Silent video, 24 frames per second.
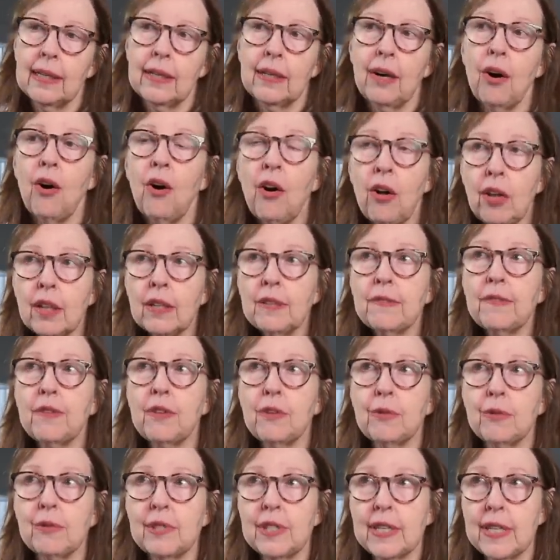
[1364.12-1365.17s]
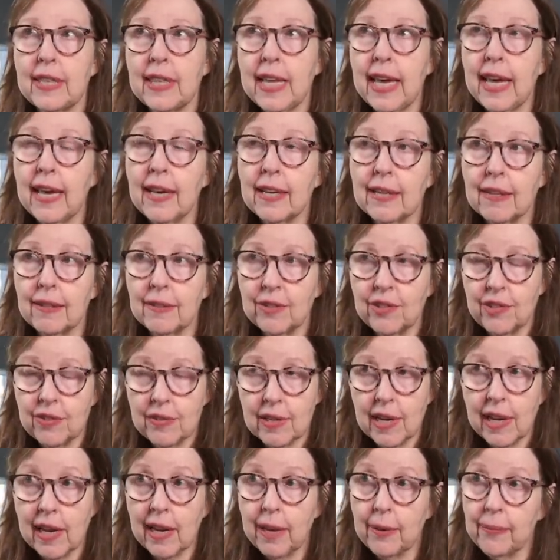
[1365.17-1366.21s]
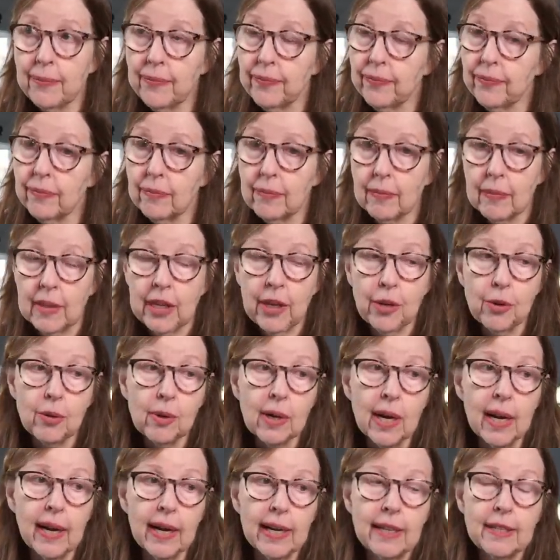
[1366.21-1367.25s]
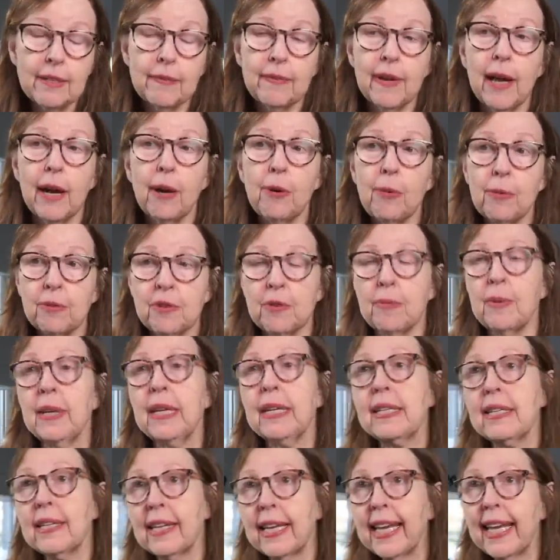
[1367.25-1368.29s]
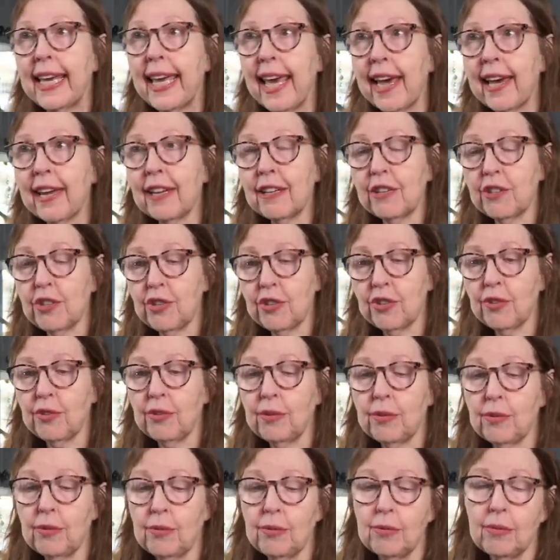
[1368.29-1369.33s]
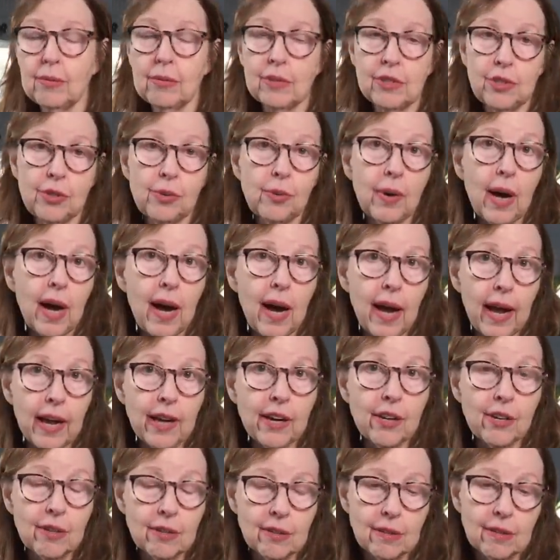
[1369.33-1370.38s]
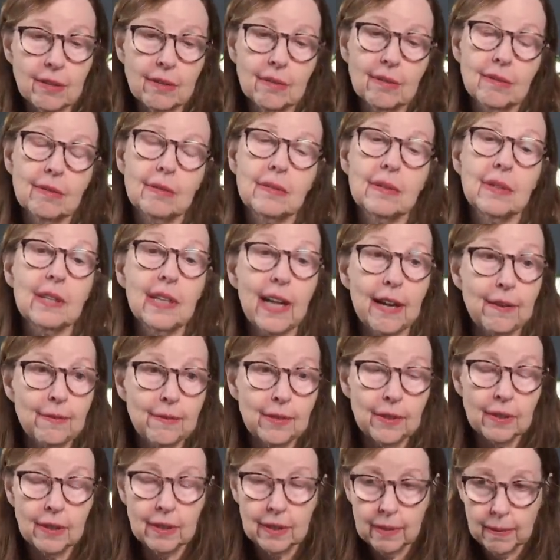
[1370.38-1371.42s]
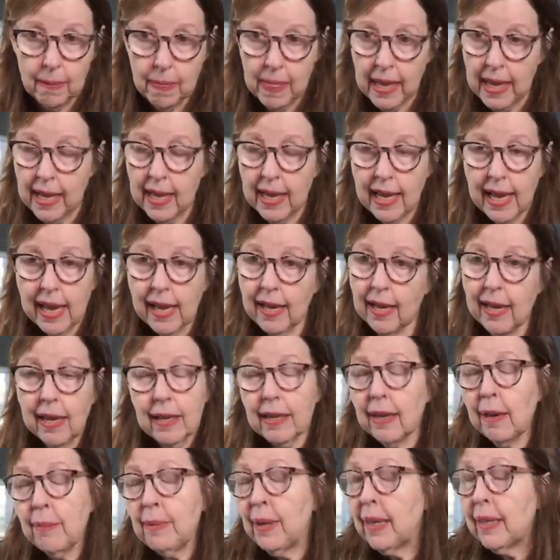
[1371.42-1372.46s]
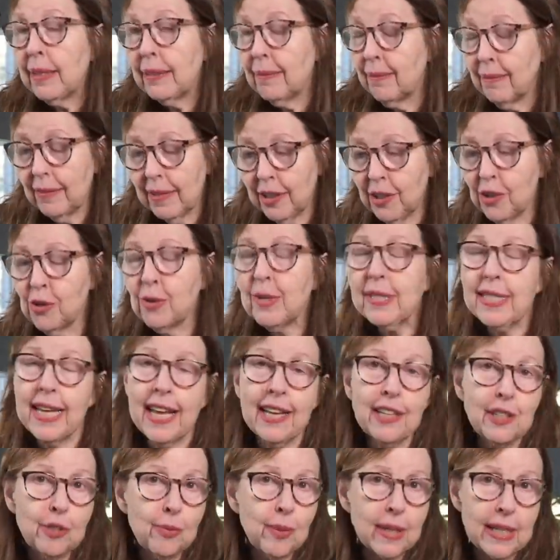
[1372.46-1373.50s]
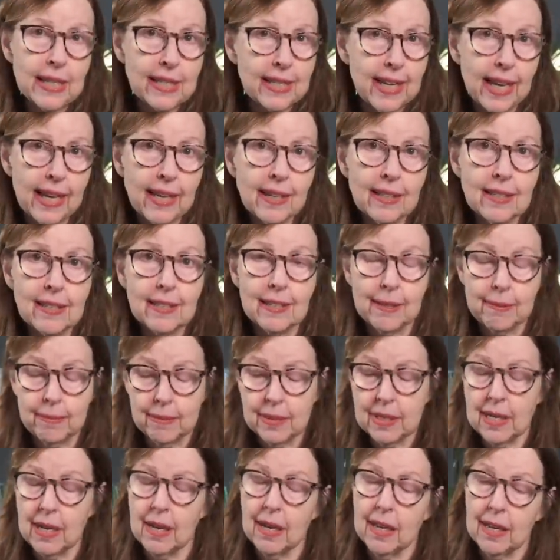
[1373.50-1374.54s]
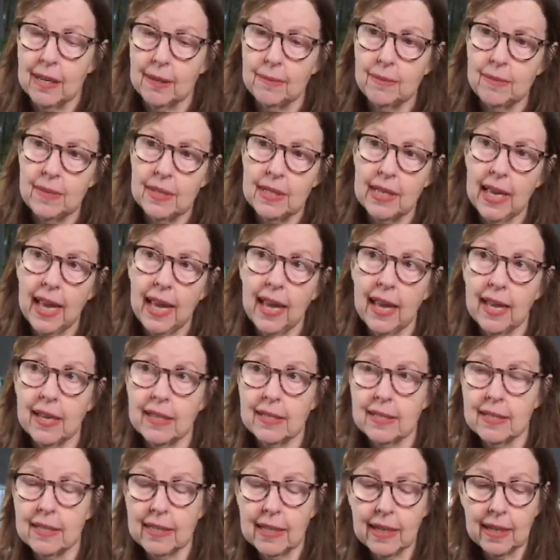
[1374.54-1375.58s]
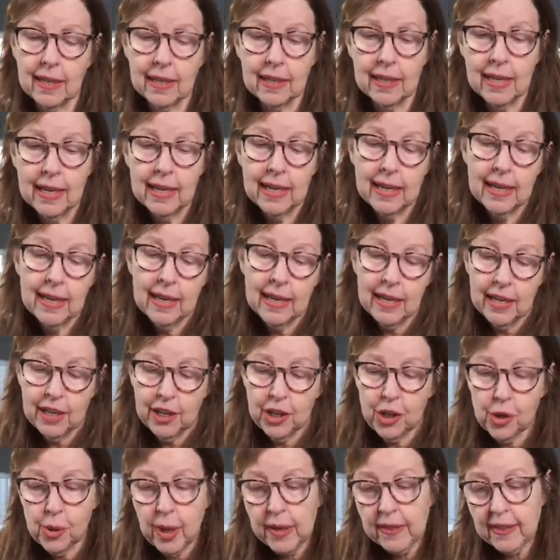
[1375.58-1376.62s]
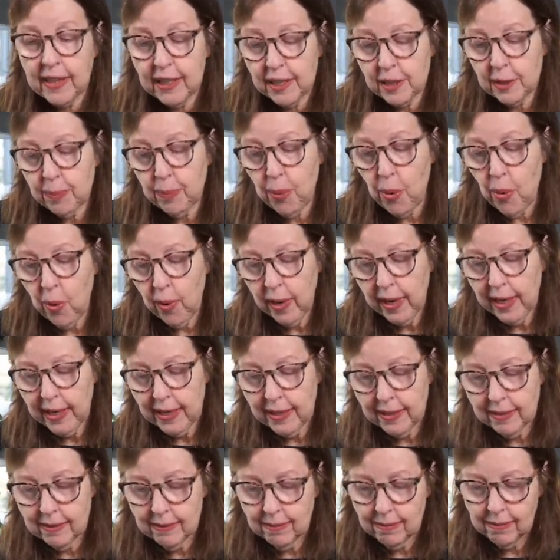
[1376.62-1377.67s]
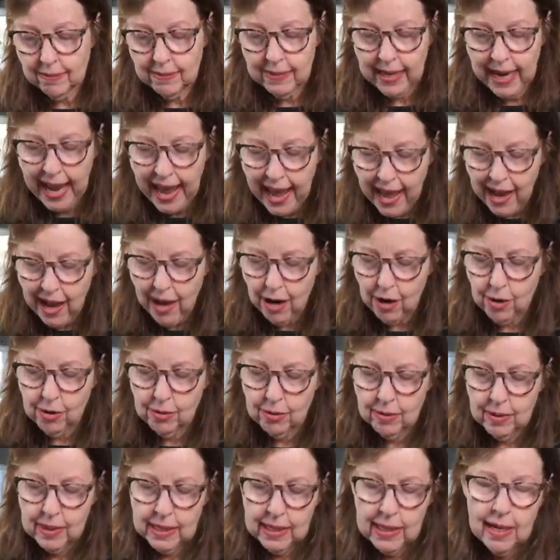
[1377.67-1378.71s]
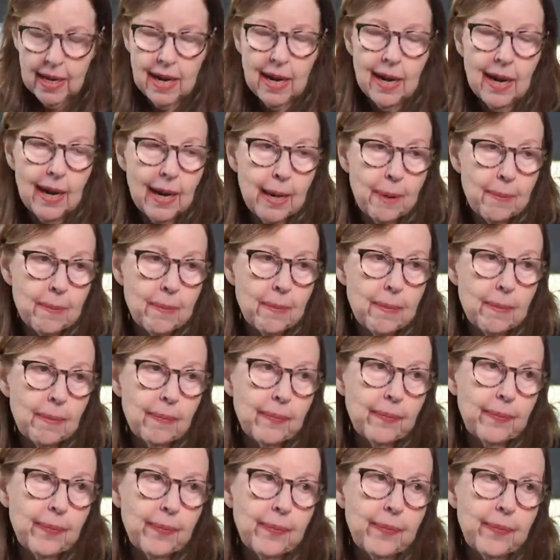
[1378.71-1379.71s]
all of those things, um, you know, kind of helped me to get to, to a higher level. I mean, you know, it takes what it takes sometimes. And, uh, you know, at this point now, I'm